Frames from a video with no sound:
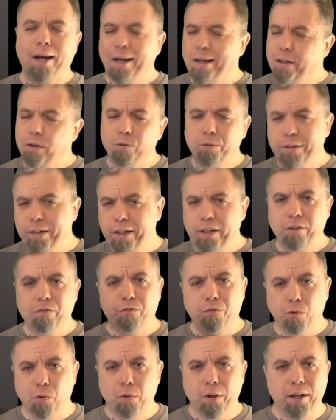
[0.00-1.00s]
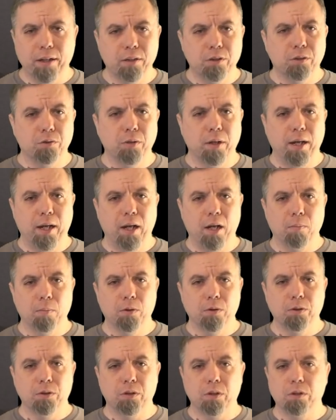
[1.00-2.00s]
I don't need four extra
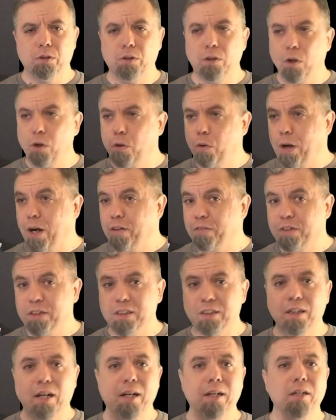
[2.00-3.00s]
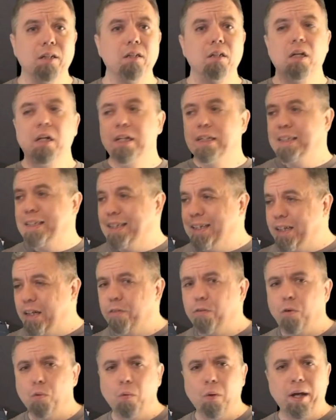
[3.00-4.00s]
hammers, so I've decided to
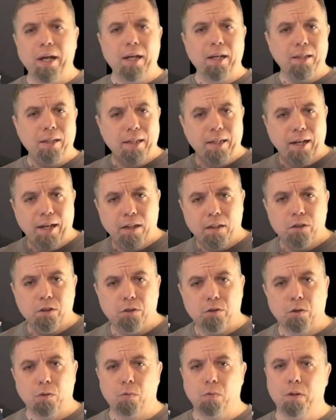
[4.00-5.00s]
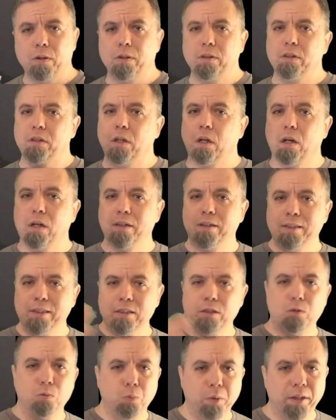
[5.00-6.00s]
give away the extra ones on
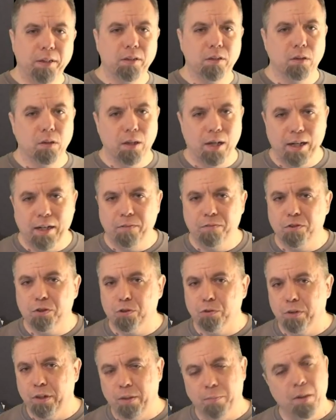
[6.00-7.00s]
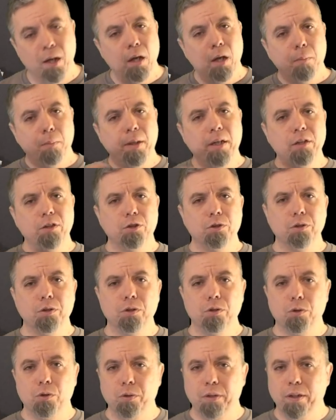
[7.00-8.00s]
this week's live stream. Make sure
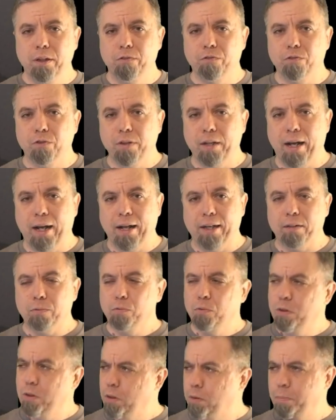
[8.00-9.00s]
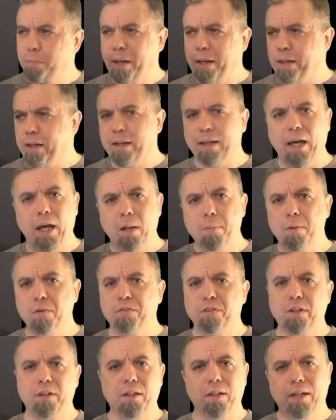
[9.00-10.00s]
you tune in for that. We'll make a game
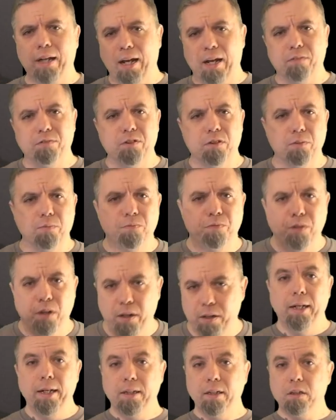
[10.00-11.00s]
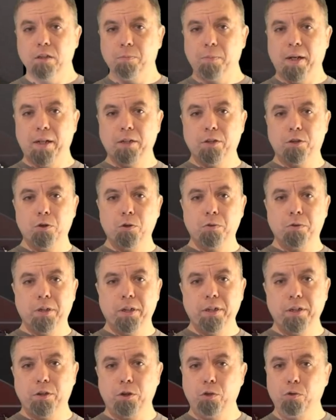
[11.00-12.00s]
of it and have some fun. It is my
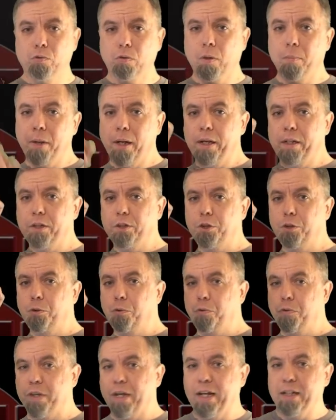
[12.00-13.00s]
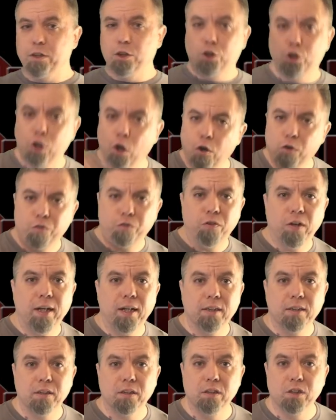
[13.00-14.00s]
duty to remind you that Joe
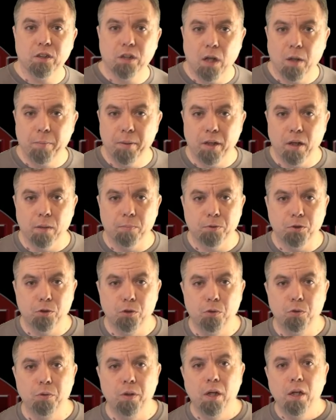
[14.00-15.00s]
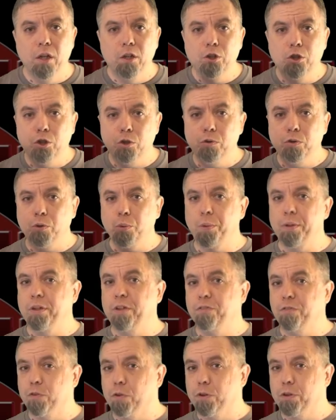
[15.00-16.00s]
Fest is coming up soon, June
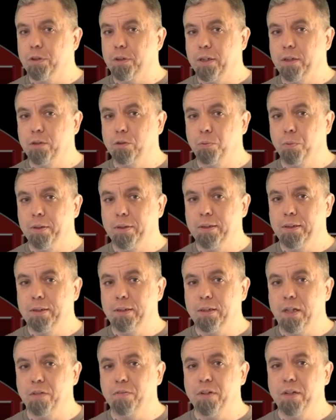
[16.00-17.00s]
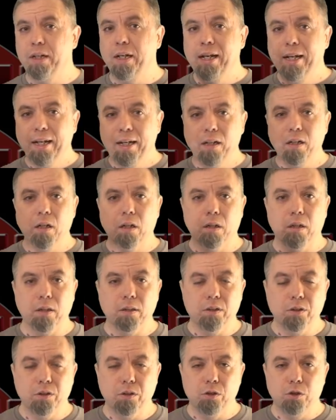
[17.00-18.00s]
21st and 27 in
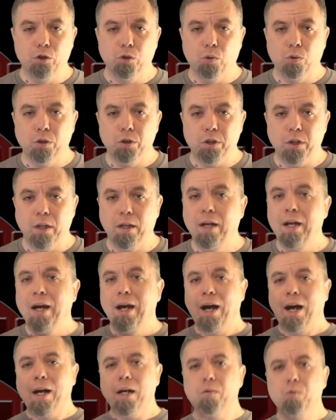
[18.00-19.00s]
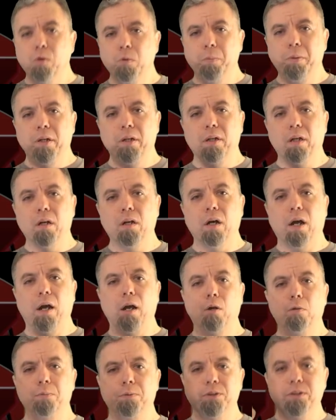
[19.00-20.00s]
Augusta, Georgia. I will be there.
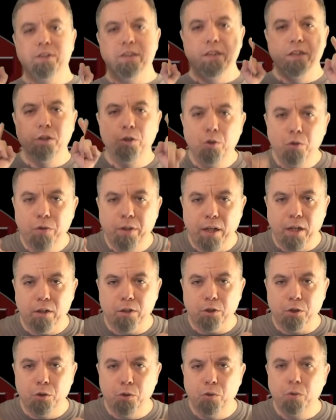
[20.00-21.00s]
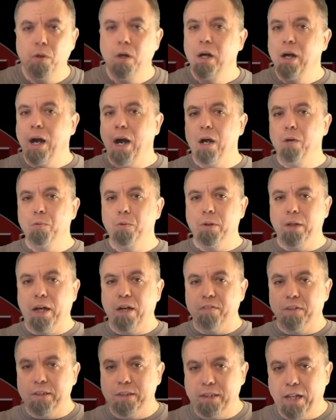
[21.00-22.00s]
I hope to see you there too. I will
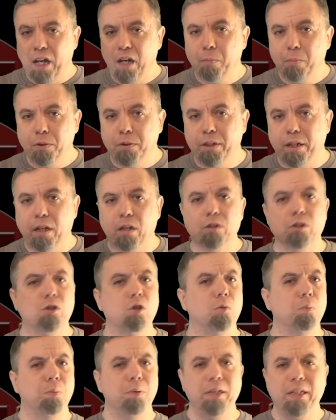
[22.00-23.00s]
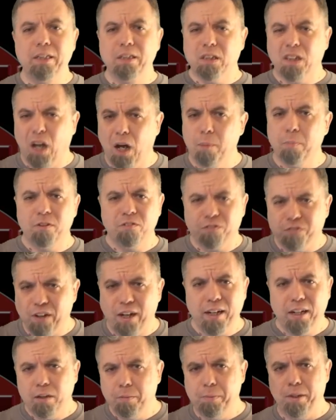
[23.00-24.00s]
have a table there, so please come and
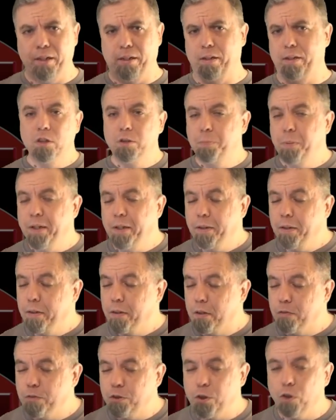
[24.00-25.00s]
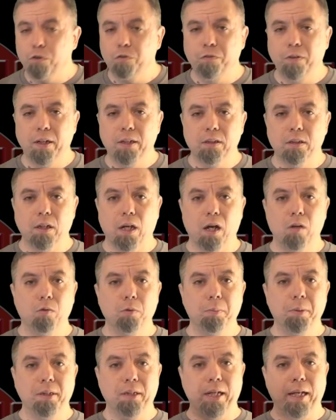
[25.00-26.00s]
find me. Speaking of Joe Fest, I
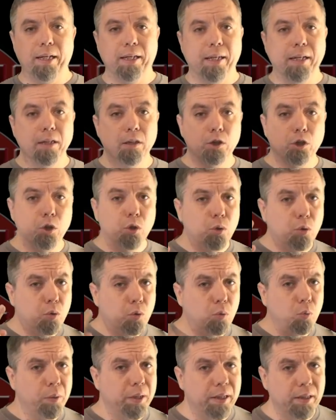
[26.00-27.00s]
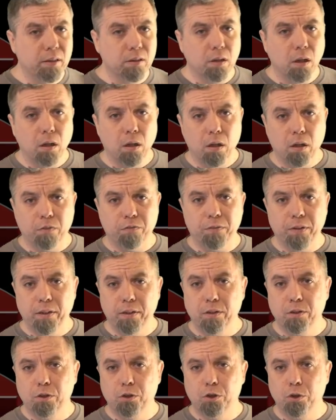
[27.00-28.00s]
will be taking two weeks off
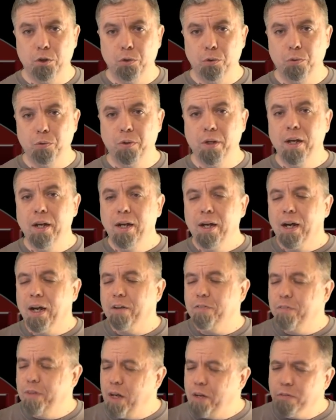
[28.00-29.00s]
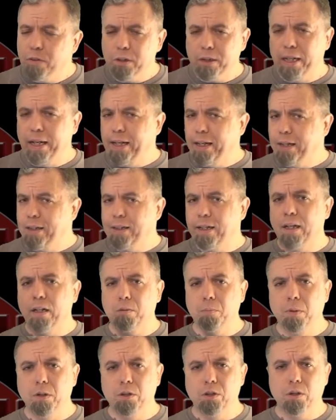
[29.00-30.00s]
in June. I've never taken
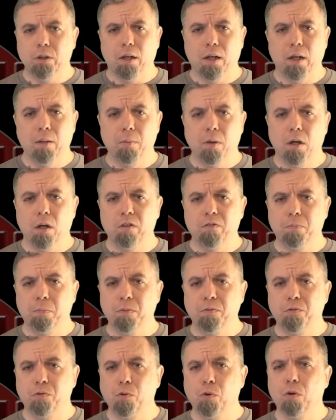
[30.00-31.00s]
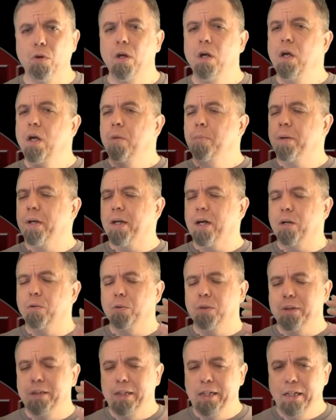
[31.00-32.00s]
that much much time off before, but I
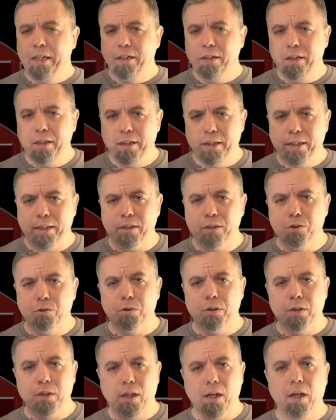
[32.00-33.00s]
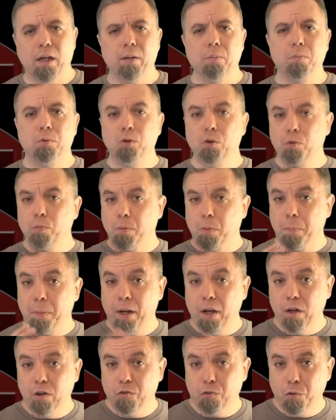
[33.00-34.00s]
will need the extra time to
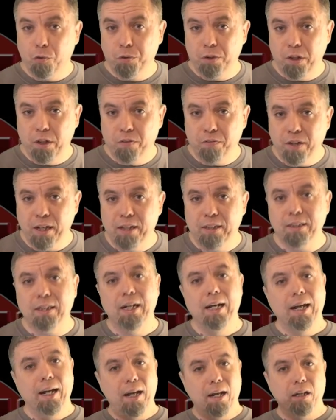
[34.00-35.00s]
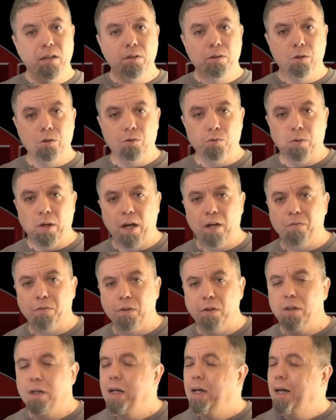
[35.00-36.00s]
prepare for the event and to
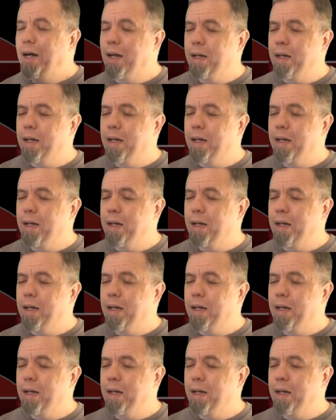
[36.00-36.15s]
travel.